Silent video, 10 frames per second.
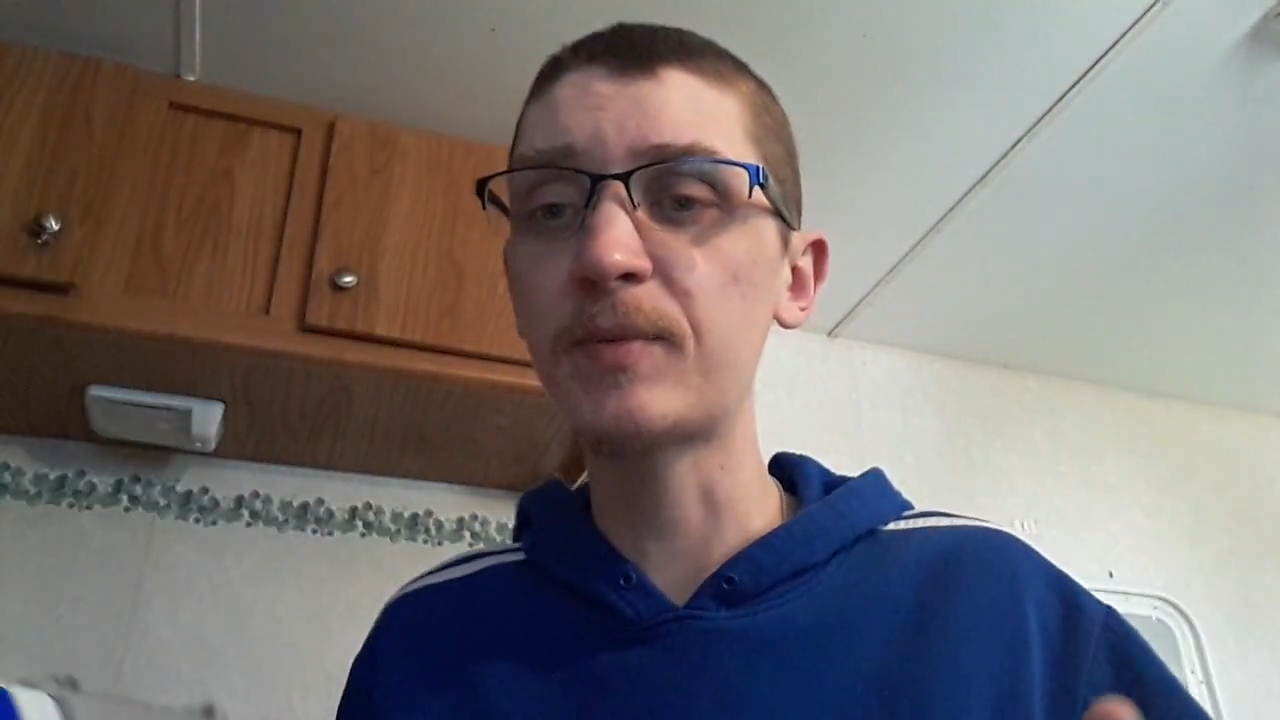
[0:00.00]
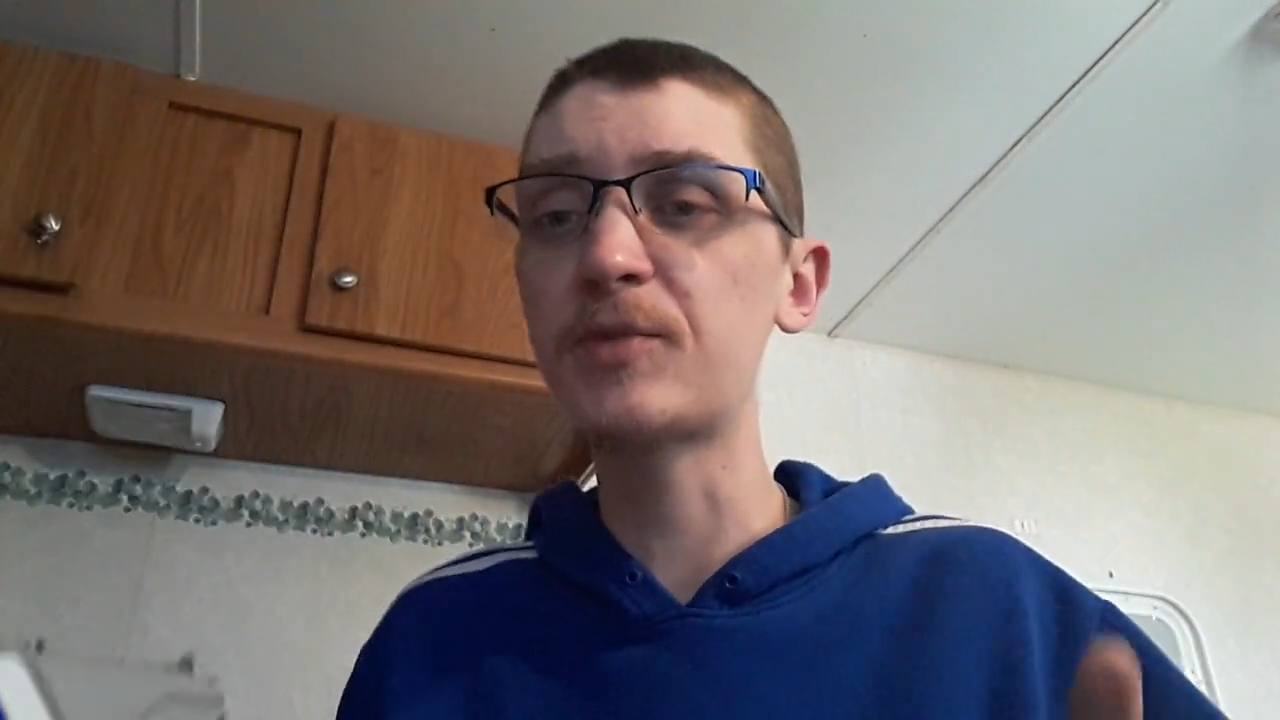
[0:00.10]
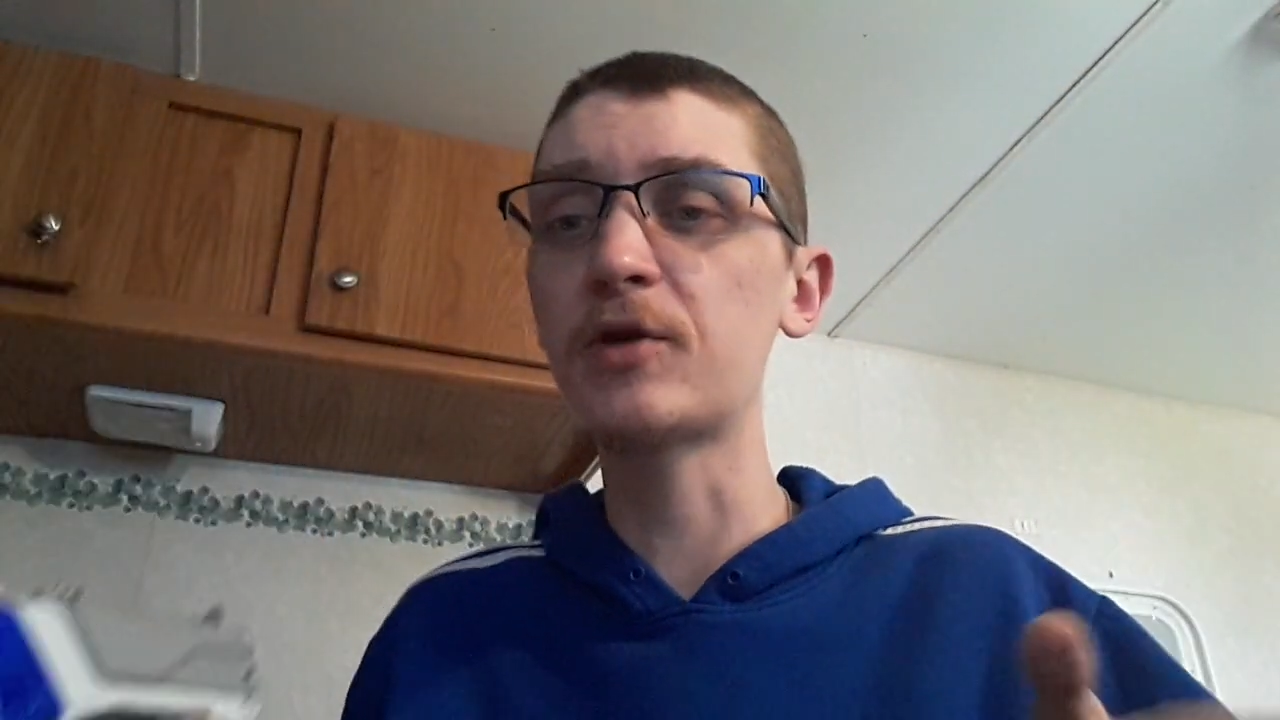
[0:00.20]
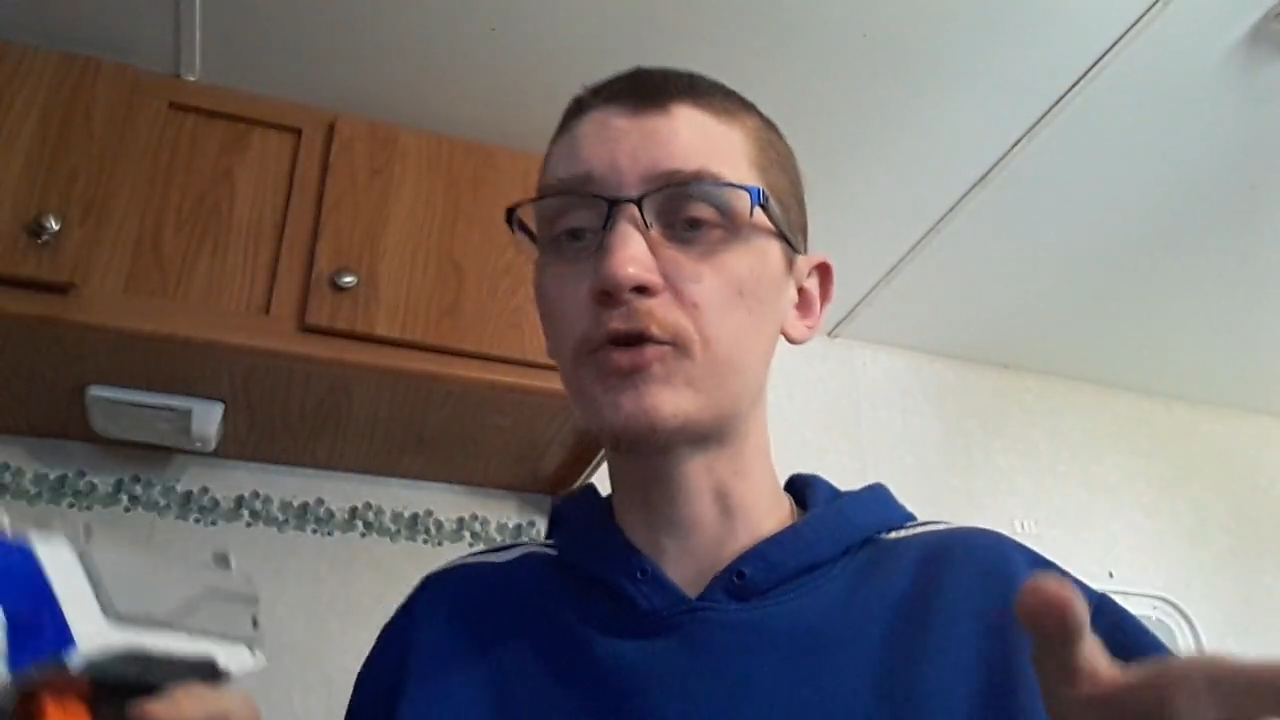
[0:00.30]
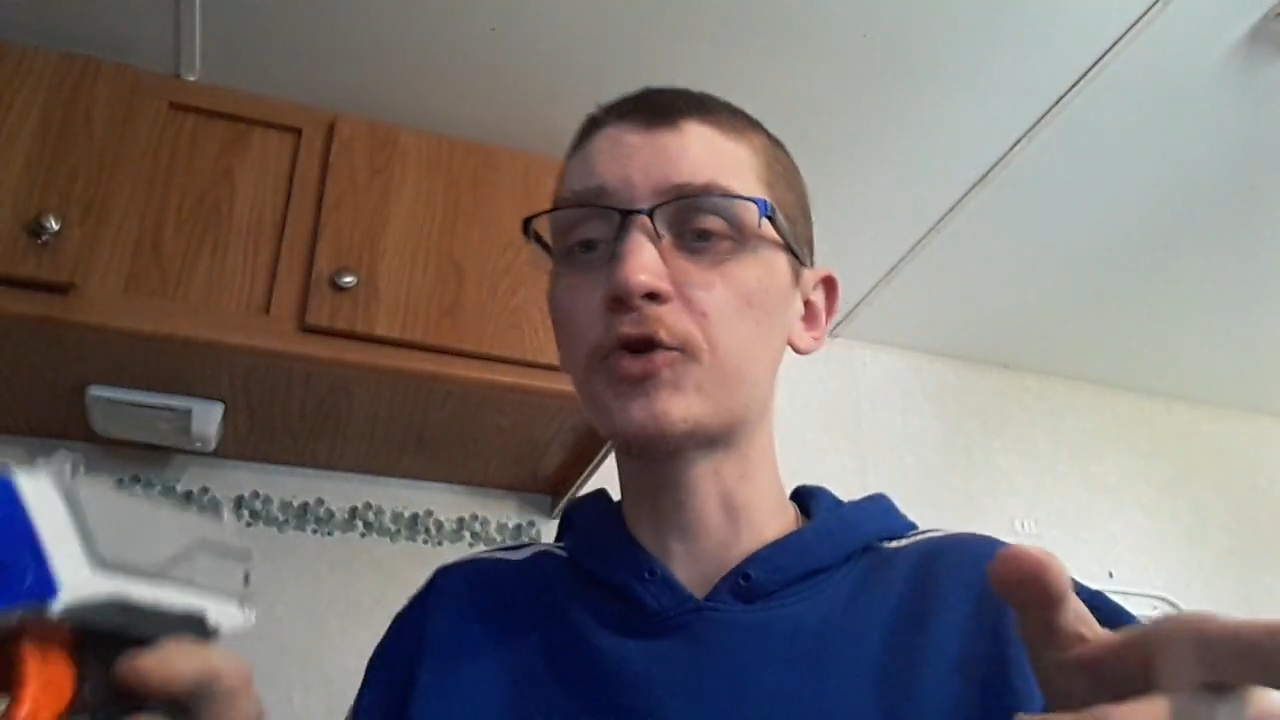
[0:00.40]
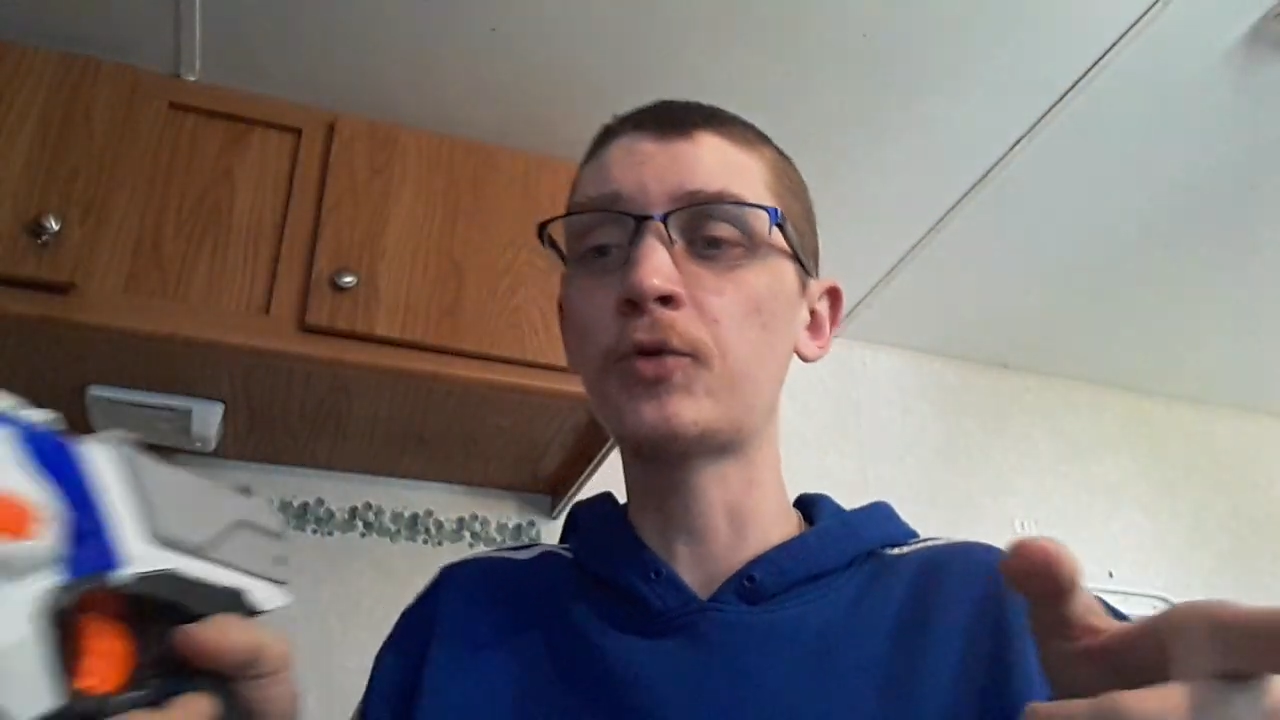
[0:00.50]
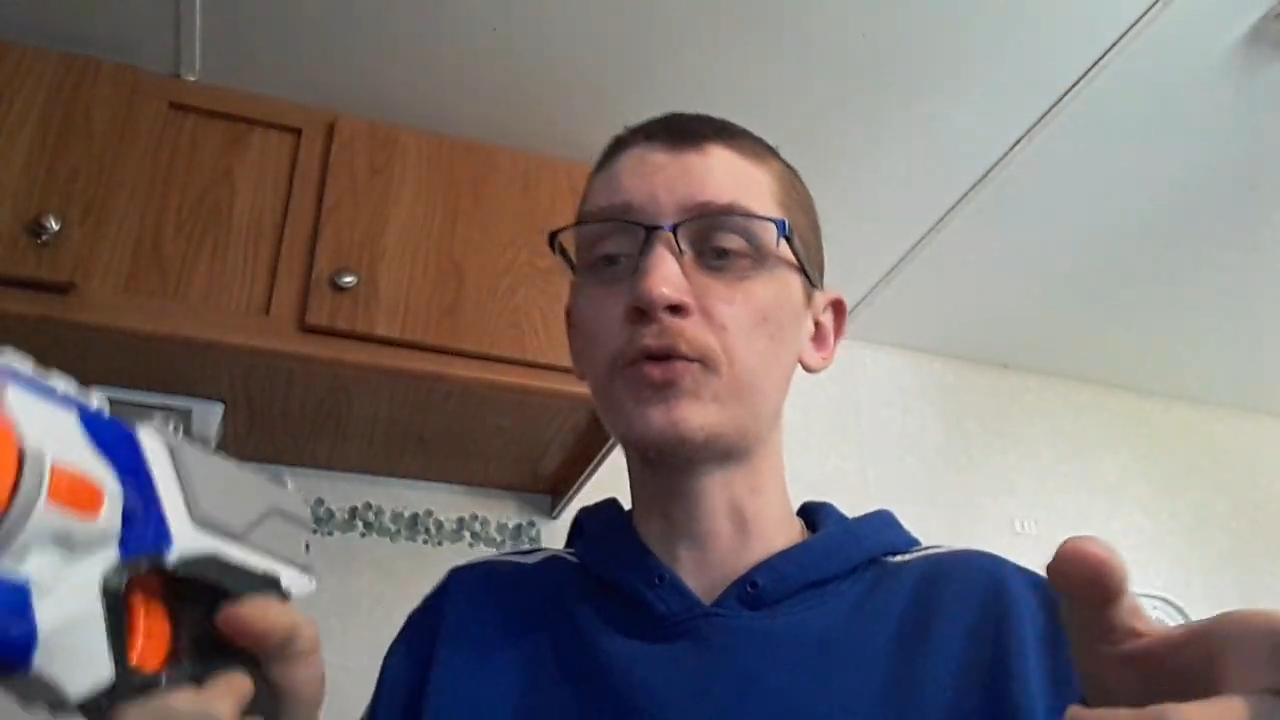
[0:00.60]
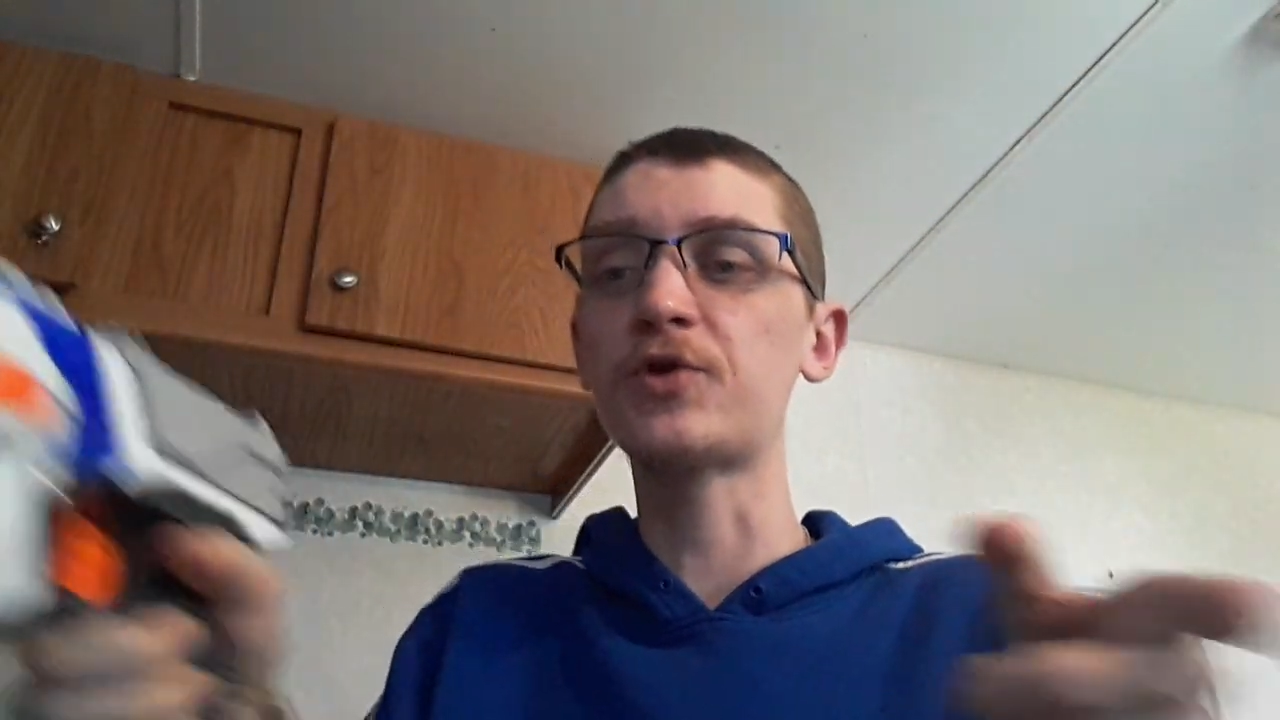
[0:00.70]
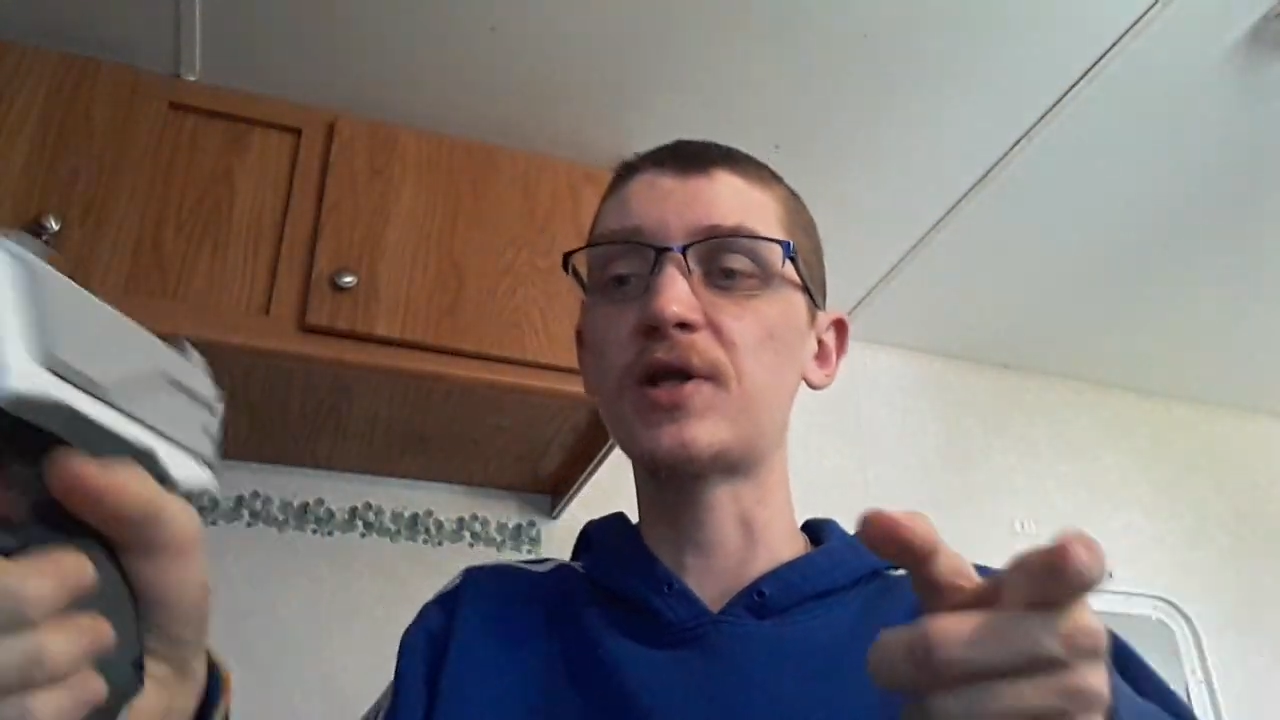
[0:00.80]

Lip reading: up to their shoulders,